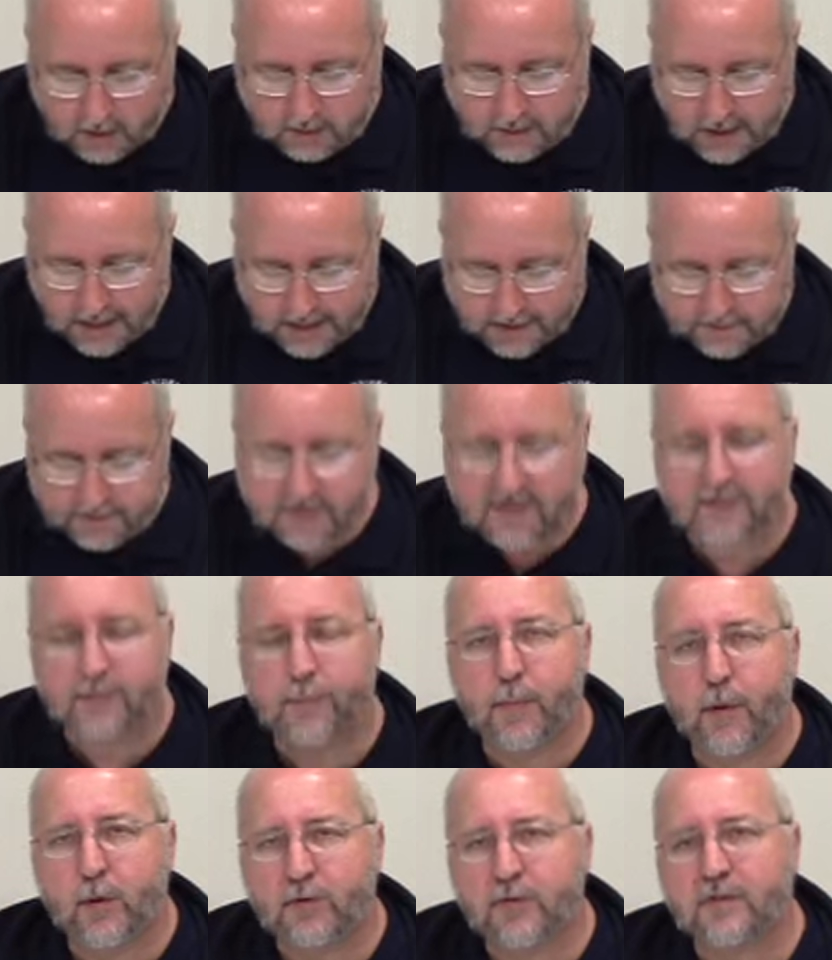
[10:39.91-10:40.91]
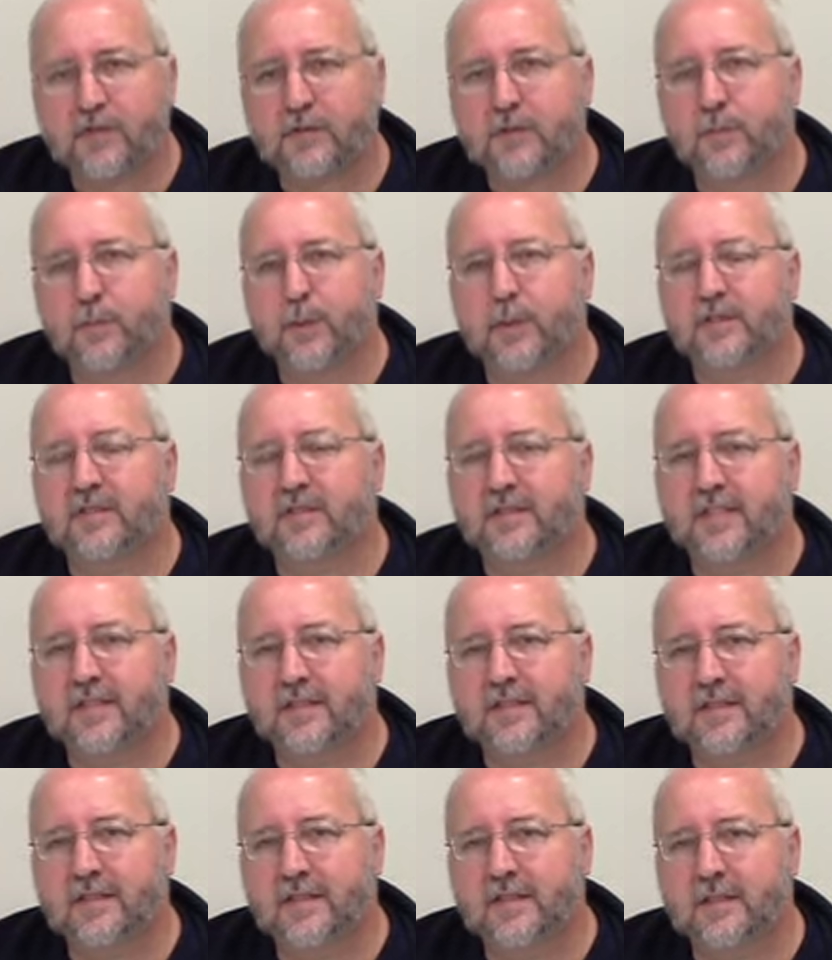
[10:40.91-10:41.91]
"Life's most
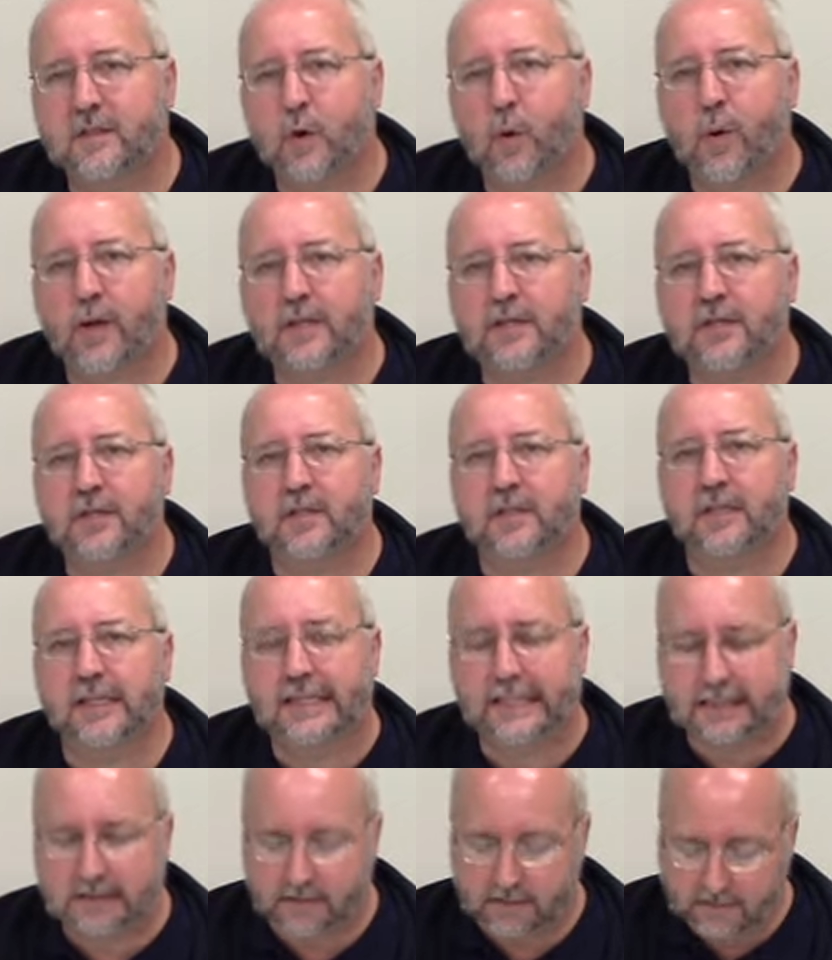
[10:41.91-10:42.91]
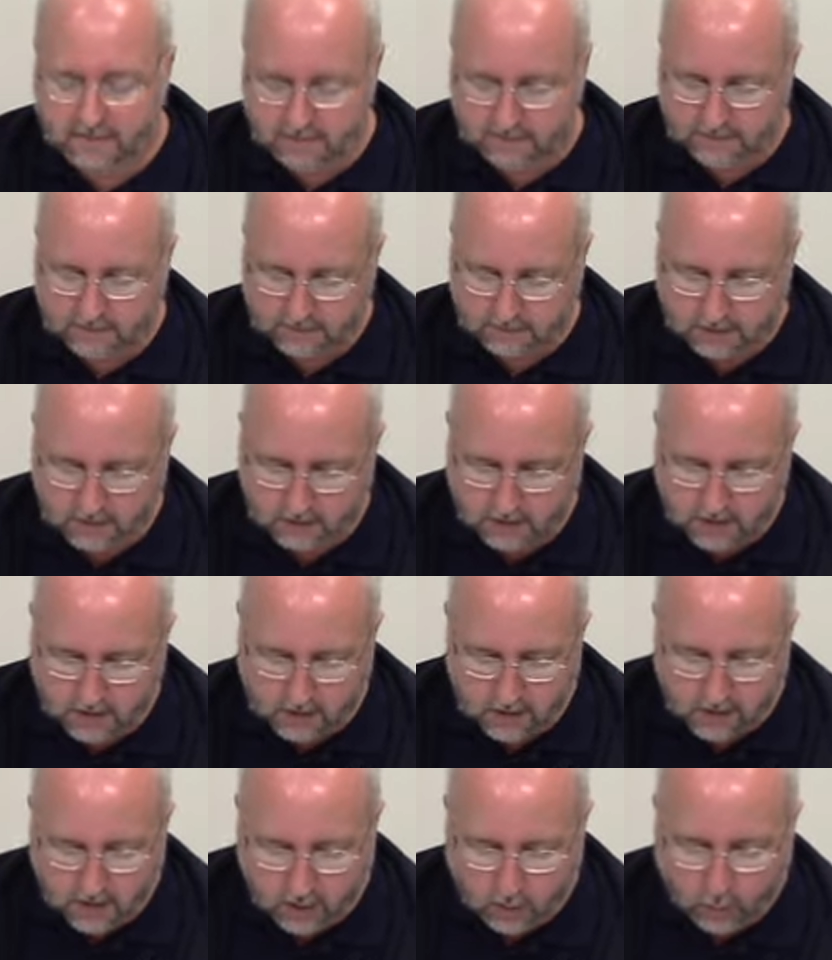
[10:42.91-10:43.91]
persistent question is,
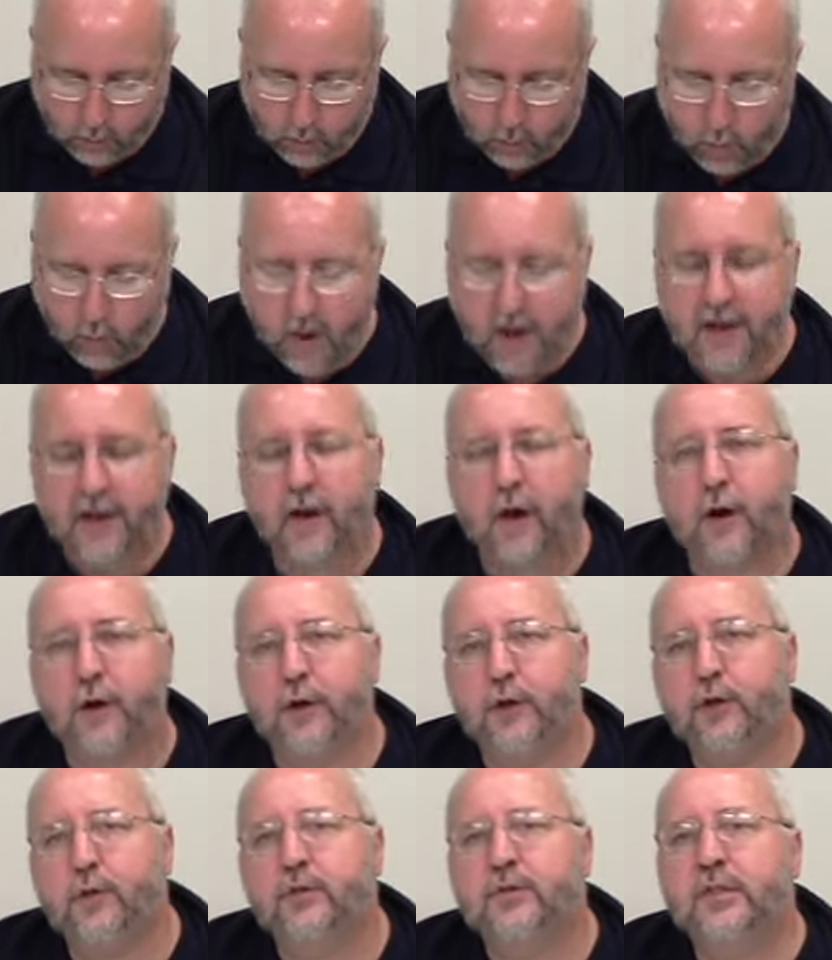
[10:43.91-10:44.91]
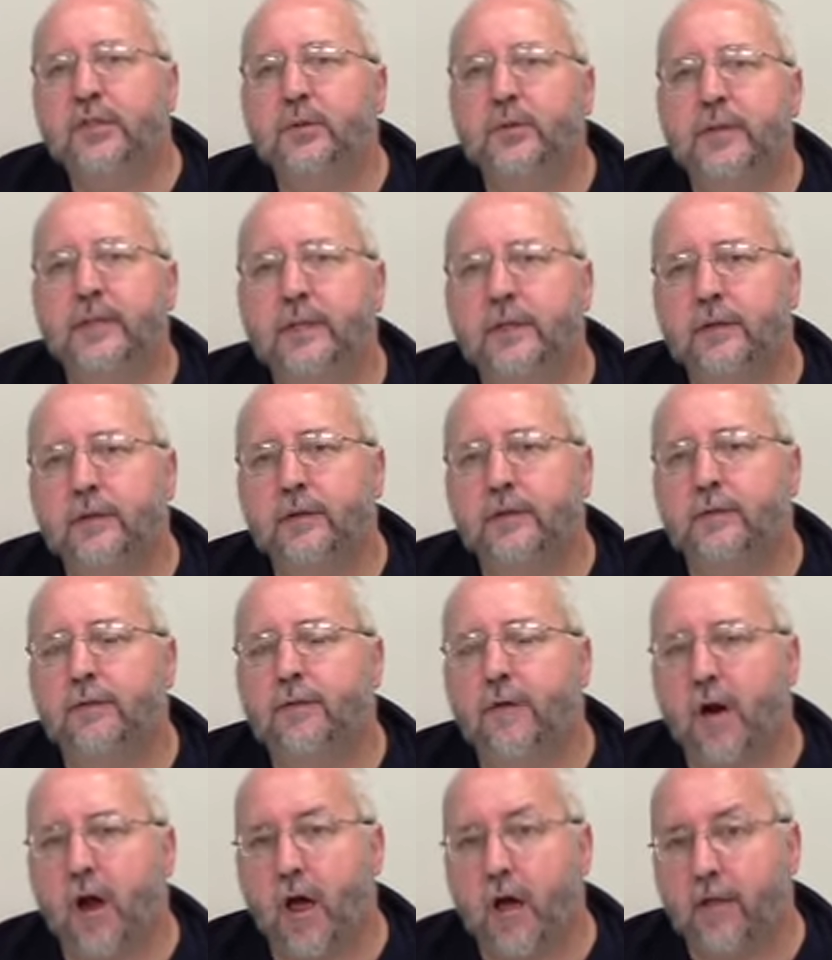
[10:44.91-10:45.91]
What are you doing
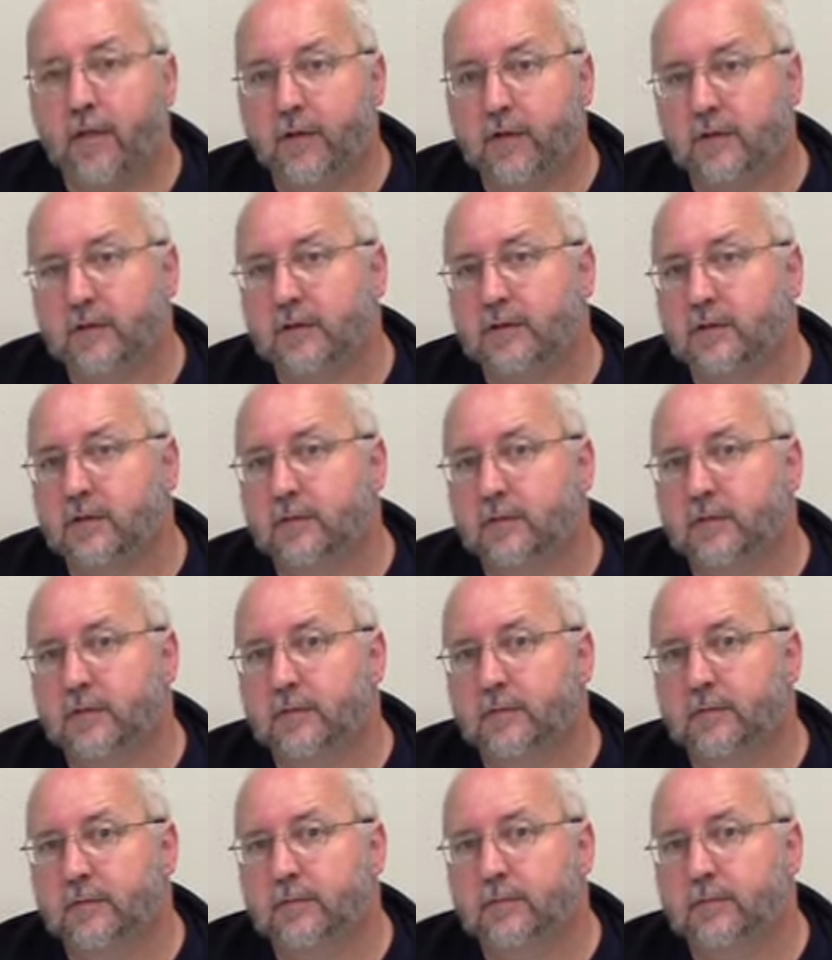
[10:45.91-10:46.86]
for others?